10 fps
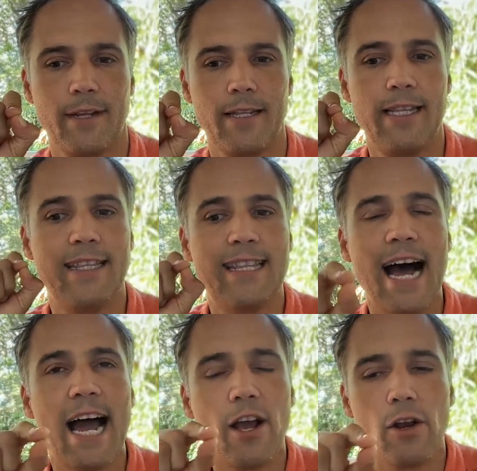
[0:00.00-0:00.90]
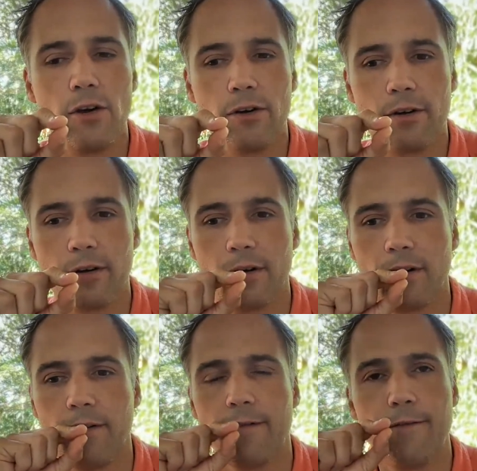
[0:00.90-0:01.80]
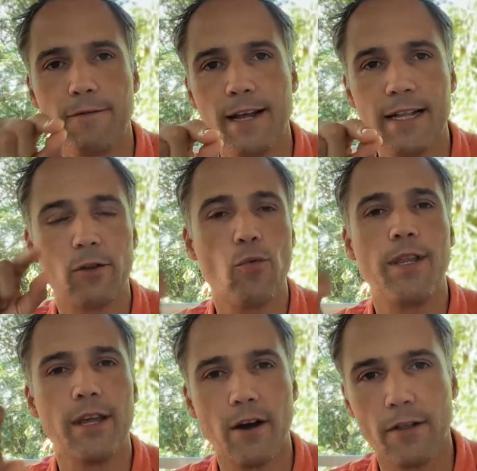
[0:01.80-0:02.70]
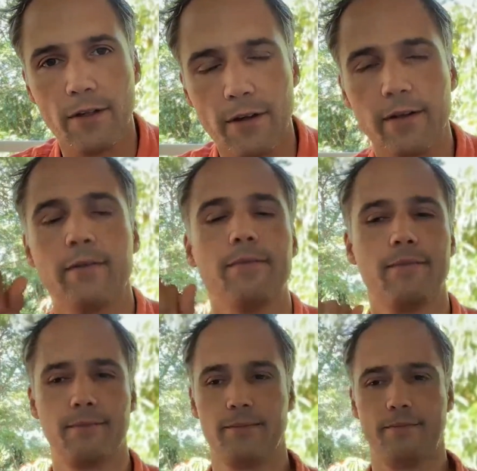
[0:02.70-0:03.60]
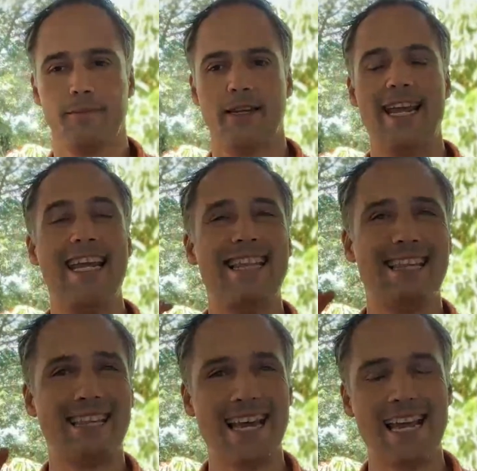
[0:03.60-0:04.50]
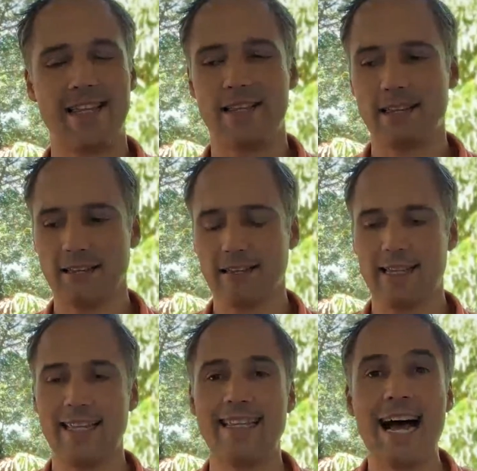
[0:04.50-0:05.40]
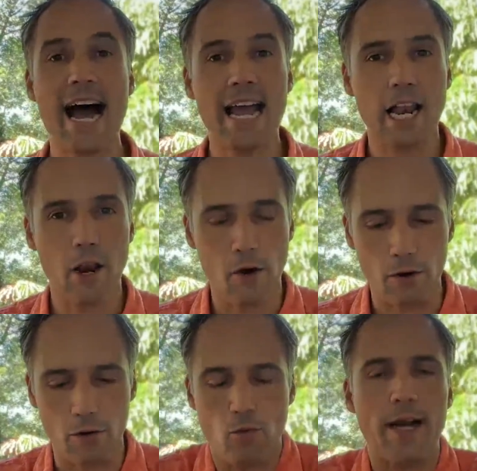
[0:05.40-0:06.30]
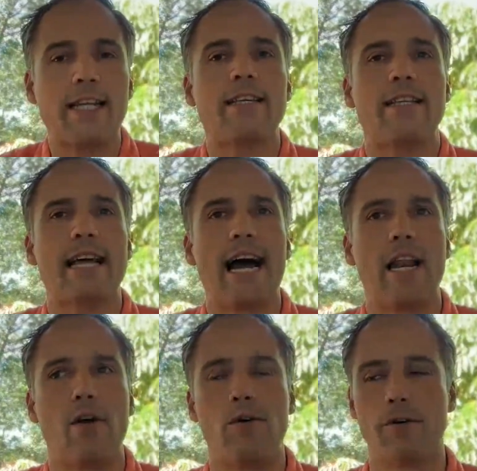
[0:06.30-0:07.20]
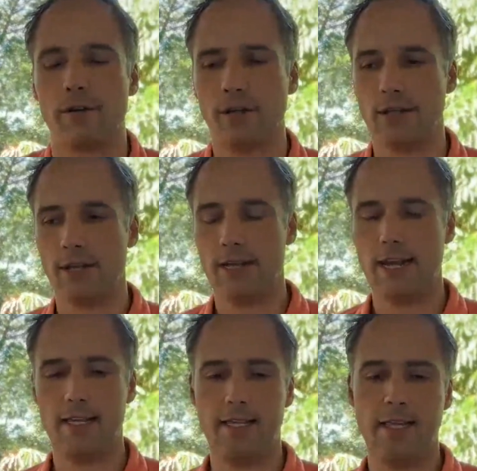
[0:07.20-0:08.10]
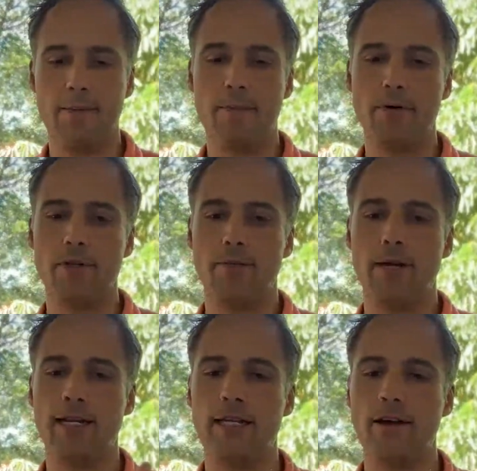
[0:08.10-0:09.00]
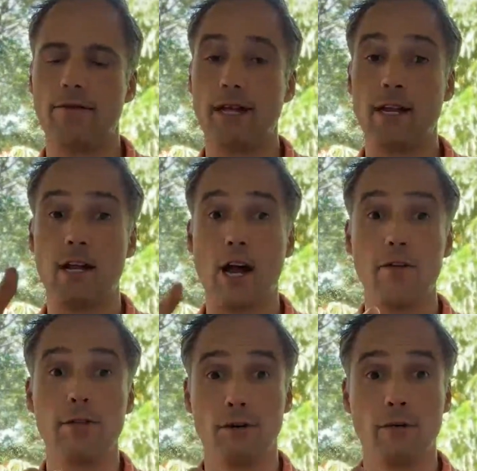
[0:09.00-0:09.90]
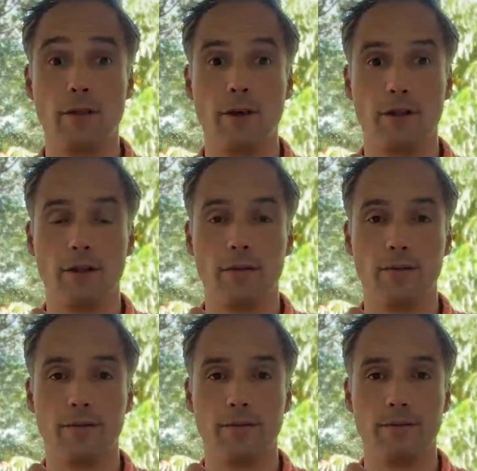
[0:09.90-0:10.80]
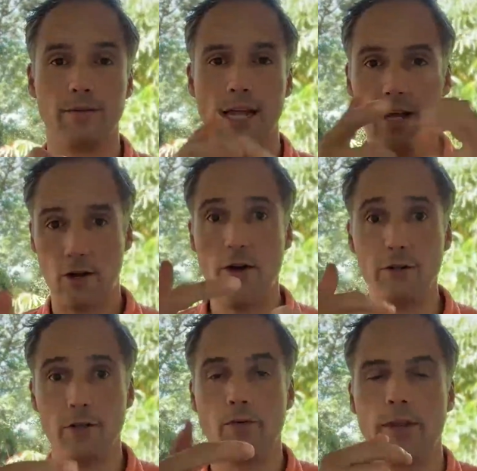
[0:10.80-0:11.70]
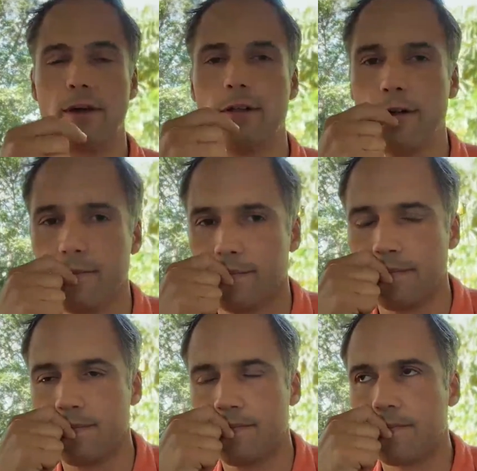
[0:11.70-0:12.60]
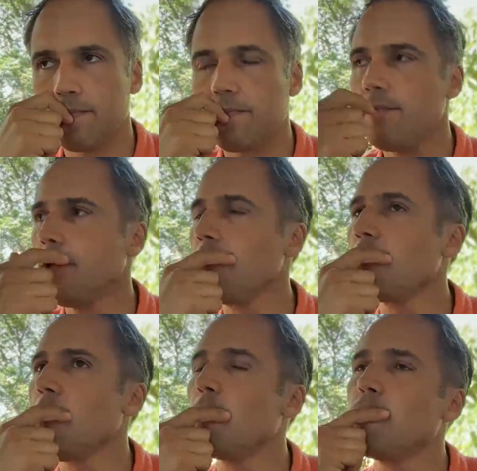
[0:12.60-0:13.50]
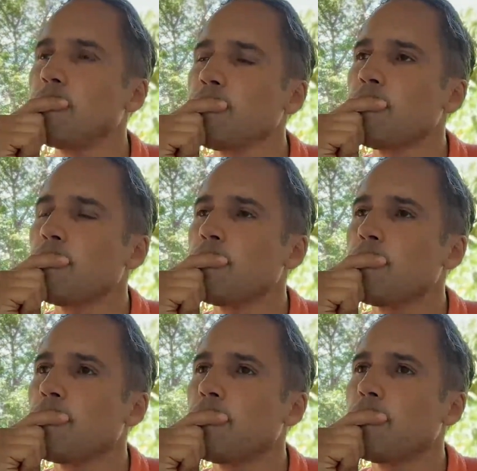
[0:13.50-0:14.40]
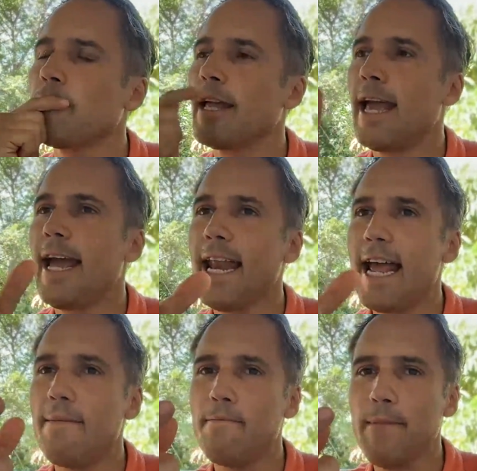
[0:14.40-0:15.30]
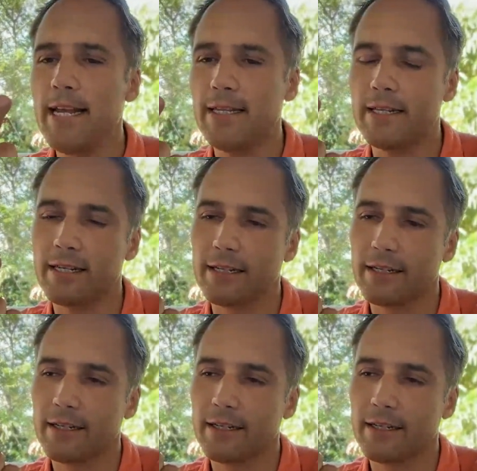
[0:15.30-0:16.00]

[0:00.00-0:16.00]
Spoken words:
the dialogue field with the other. It sets the dialogue. What is a dialogue? It's the possibility of the encounter with the other. Encounter with the other. So, can I meet